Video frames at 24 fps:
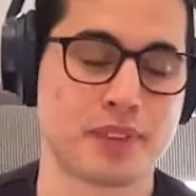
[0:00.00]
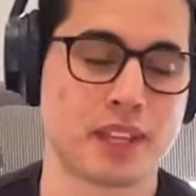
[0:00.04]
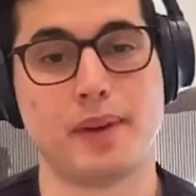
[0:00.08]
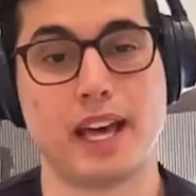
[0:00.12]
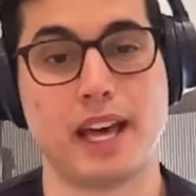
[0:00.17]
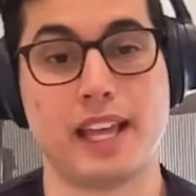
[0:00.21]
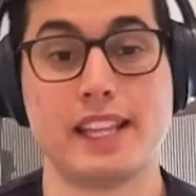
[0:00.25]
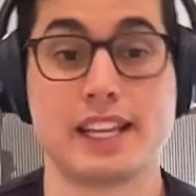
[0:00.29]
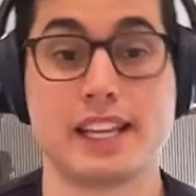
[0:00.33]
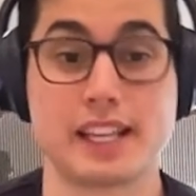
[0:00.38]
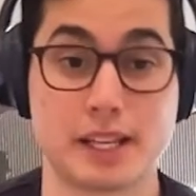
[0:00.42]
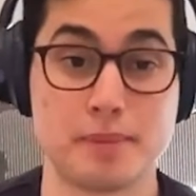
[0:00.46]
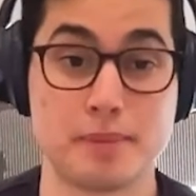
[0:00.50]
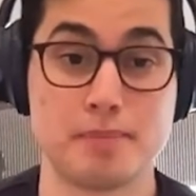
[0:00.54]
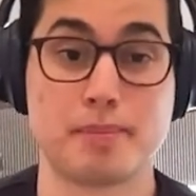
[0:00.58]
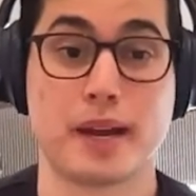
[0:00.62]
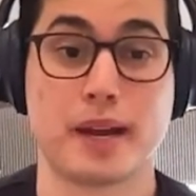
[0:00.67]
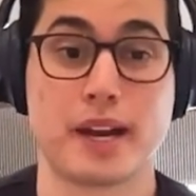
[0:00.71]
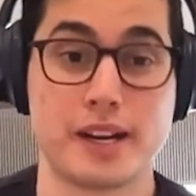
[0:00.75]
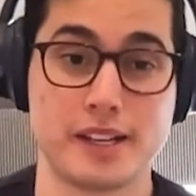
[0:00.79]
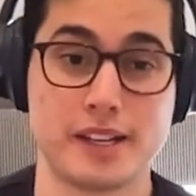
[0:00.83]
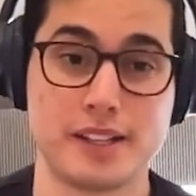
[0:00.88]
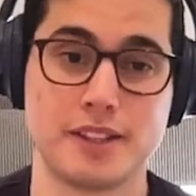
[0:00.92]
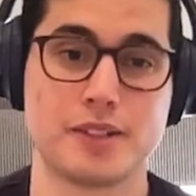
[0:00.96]
And then
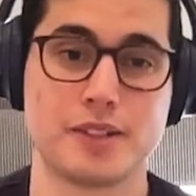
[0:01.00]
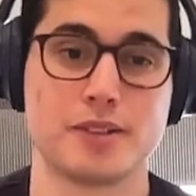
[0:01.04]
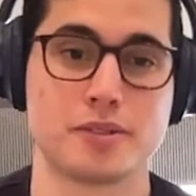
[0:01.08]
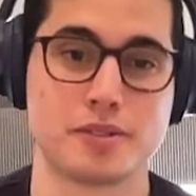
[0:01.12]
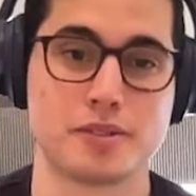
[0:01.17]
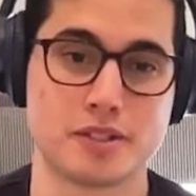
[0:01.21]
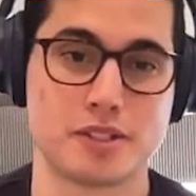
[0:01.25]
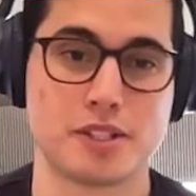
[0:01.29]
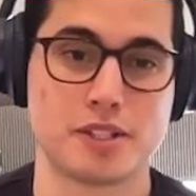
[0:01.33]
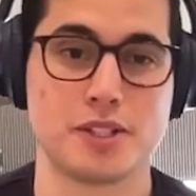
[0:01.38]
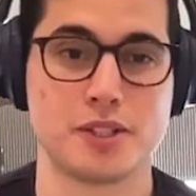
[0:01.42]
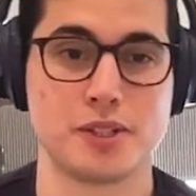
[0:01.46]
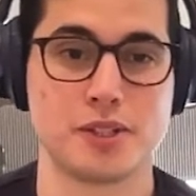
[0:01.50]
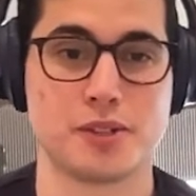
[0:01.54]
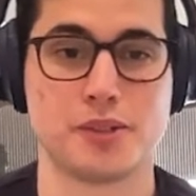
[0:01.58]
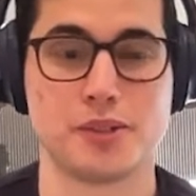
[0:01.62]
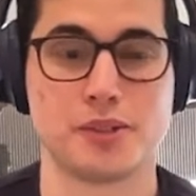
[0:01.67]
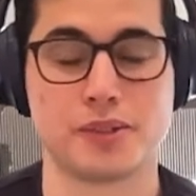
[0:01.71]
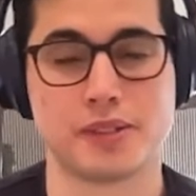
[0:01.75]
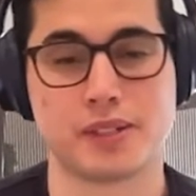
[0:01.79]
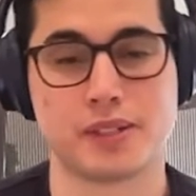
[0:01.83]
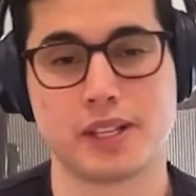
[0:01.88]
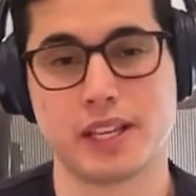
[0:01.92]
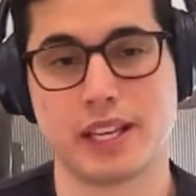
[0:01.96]
comparing those
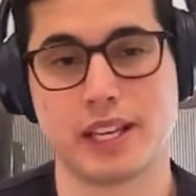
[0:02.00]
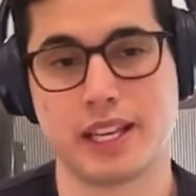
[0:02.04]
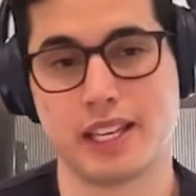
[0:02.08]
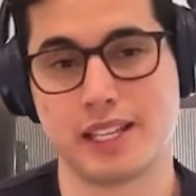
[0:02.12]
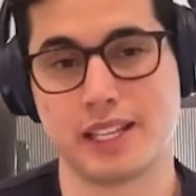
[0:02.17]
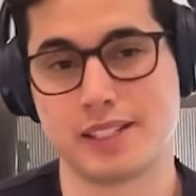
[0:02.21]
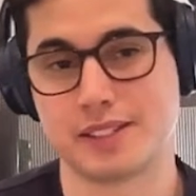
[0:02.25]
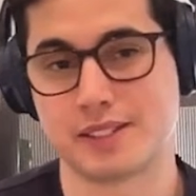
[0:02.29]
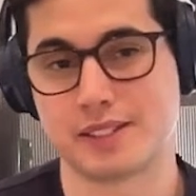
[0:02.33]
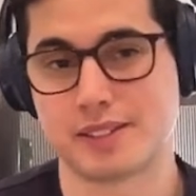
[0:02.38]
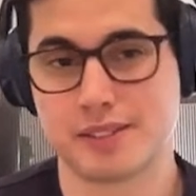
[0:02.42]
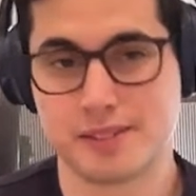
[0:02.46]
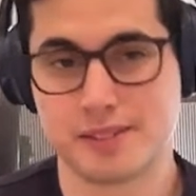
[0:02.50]
two is